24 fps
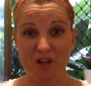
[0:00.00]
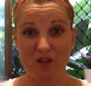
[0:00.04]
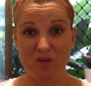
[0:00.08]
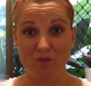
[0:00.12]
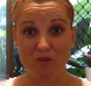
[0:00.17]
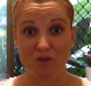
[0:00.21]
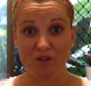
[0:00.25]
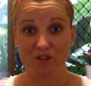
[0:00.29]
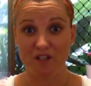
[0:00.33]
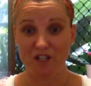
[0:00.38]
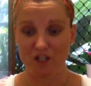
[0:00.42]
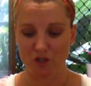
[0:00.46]
being
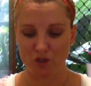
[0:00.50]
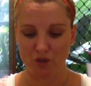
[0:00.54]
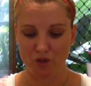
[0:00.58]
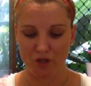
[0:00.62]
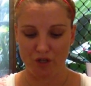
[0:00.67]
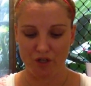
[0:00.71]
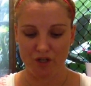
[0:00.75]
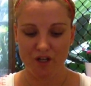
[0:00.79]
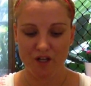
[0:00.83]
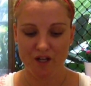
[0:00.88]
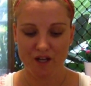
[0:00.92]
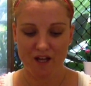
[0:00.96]
really
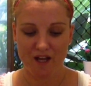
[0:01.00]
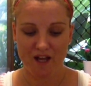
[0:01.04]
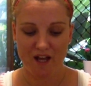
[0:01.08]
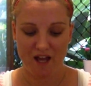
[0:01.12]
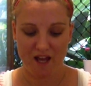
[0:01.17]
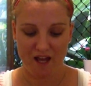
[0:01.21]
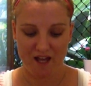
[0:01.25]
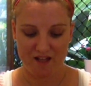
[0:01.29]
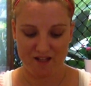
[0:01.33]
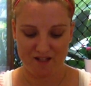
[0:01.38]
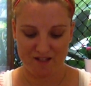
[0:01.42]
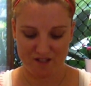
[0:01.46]
good.
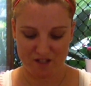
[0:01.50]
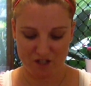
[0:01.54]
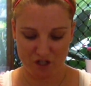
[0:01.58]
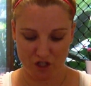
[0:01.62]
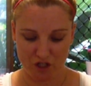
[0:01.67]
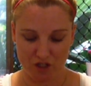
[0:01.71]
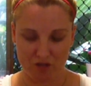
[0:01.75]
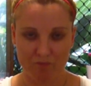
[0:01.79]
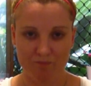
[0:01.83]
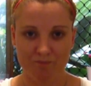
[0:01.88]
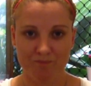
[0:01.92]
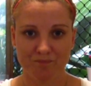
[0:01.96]
And
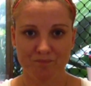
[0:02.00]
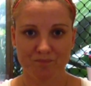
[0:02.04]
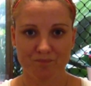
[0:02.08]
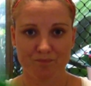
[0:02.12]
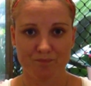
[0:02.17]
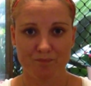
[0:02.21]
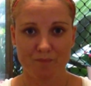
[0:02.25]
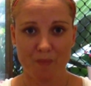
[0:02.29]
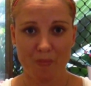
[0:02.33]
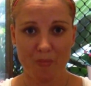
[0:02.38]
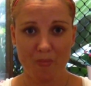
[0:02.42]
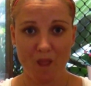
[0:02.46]
so
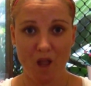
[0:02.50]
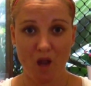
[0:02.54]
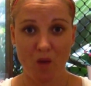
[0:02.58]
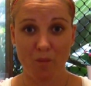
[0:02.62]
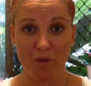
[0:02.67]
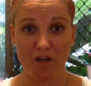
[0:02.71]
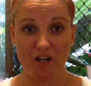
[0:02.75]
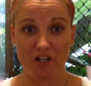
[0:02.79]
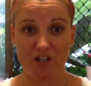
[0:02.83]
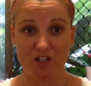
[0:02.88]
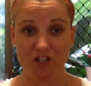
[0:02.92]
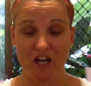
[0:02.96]
I
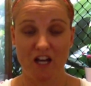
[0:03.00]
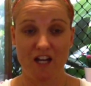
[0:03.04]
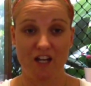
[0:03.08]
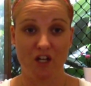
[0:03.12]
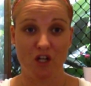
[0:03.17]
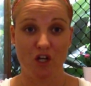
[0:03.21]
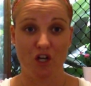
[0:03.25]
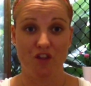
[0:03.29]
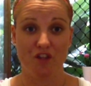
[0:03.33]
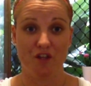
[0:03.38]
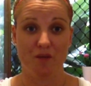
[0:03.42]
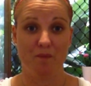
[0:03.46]
went online and
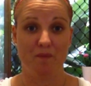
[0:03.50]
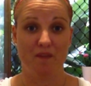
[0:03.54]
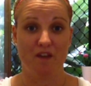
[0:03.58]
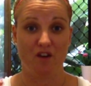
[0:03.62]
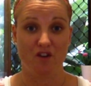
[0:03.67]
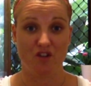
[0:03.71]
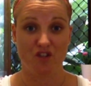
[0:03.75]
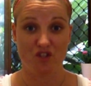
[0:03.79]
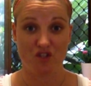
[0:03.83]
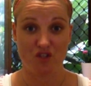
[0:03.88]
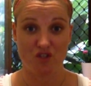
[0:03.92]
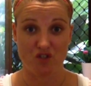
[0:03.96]
got them. They're
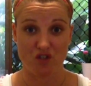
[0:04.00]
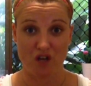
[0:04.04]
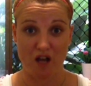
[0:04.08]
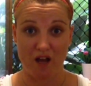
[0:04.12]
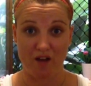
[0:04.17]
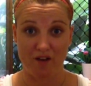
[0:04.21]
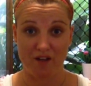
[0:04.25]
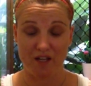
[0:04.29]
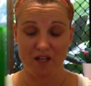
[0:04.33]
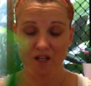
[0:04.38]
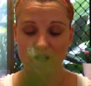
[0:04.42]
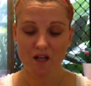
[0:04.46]

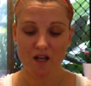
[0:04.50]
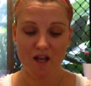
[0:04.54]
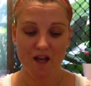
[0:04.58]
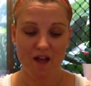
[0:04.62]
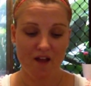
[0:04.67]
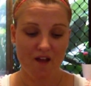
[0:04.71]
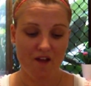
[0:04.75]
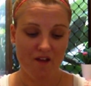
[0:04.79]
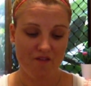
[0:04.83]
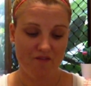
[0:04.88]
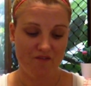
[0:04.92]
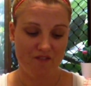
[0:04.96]
Australian,
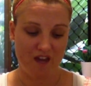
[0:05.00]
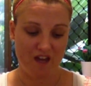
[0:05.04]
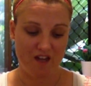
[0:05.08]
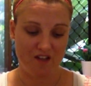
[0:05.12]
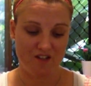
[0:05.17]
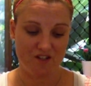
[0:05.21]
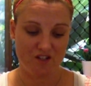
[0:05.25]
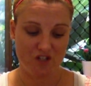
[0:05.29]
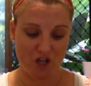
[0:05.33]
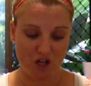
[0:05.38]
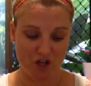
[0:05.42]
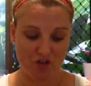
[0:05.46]
they're
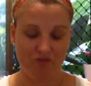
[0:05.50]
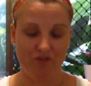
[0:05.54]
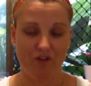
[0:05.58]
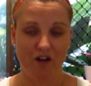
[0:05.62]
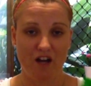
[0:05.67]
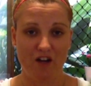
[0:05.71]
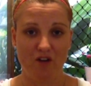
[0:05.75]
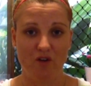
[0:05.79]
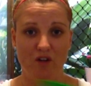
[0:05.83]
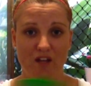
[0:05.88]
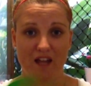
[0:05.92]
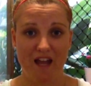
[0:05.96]

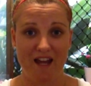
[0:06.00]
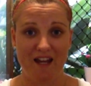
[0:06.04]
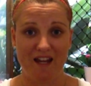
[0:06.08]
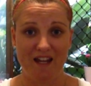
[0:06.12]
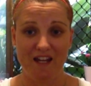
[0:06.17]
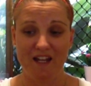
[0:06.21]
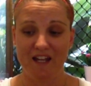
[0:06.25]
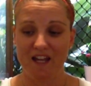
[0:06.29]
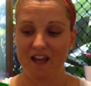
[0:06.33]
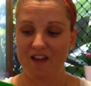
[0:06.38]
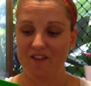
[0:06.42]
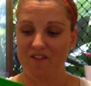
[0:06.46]
certified
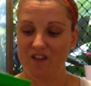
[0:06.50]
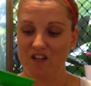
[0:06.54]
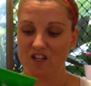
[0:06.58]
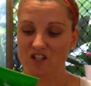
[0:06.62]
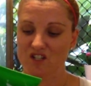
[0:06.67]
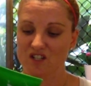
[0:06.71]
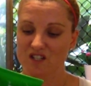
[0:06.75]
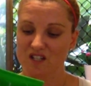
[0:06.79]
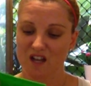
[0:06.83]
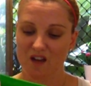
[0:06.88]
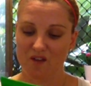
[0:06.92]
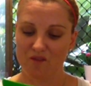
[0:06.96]
organic, and they
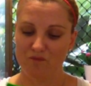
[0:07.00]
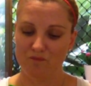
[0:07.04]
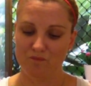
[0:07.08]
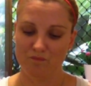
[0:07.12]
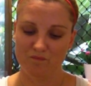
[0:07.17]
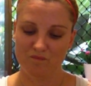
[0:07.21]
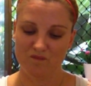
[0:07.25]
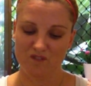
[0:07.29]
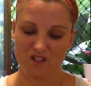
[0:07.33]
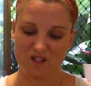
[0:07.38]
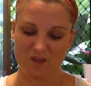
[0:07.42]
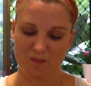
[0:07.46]
just have
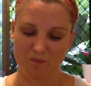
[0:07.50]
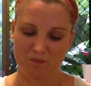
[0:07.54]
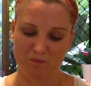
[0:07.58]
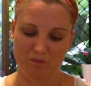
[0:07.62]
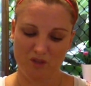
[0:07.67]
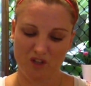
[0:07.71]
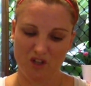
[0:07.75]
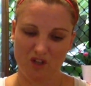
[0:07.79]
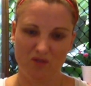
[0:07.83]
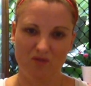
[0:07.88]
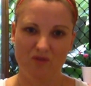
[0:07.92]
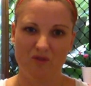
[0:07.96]

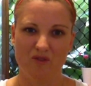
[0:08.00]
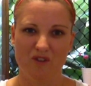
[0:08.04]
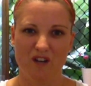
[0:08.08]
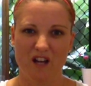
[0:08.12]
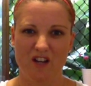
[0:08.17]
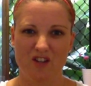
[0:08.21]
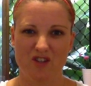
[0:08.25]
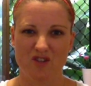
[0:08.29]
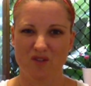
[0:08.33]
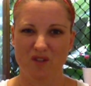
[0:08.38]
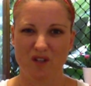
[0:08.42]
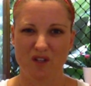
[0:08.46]
beautiful
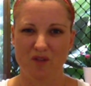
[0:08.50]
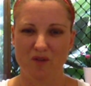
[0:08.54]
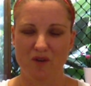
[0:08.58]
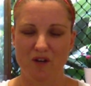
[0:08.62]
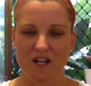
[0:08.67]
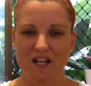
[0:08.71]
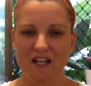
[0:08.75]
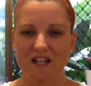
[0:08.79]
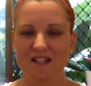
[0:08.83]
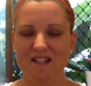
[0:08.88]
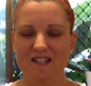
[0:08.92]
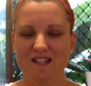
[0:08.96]
natural
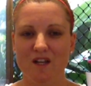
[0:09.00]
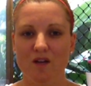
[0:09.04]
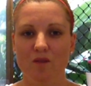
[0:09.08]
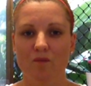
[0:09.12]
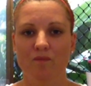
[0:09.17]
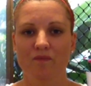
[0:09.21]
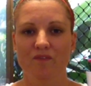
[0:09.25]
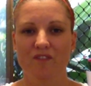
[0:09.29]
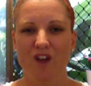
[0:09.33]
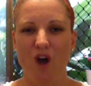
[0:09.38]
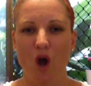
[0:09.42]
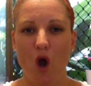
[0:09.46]
ingredients.
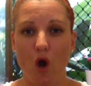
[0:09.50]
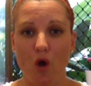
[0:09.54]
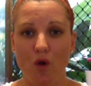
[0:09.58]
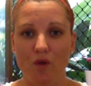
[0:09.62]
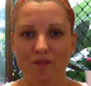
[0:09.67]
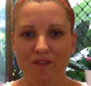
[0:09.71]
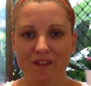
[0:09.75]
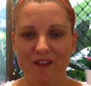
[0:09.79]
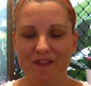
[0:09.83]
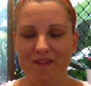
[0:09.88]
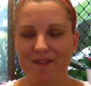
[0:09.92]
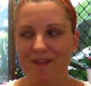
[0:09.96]
The
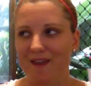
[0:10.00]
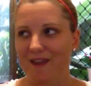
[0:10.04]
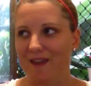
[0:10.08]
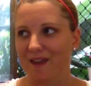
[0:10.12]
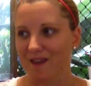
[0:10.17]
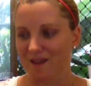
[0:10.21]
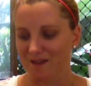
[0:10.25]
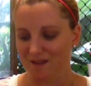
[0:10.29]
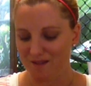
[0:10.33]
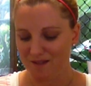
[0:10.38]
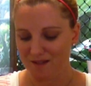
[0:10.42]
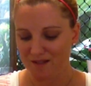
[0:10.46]
only thing
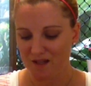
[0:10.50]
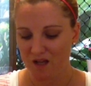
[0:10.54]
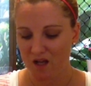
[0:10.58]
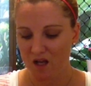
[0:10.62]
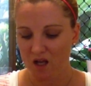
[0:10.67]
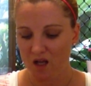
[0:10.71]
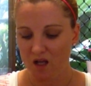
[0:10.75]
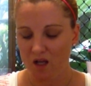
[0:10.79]
is,